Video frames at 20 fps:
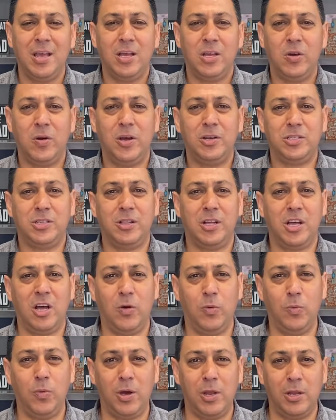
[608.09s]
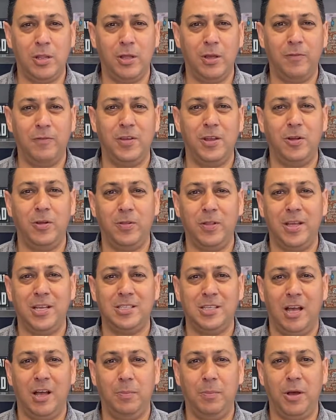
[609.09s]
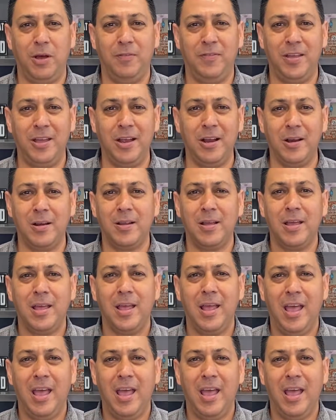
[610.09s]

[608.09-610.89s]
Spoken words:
go ahead and just click on one of the video links above here.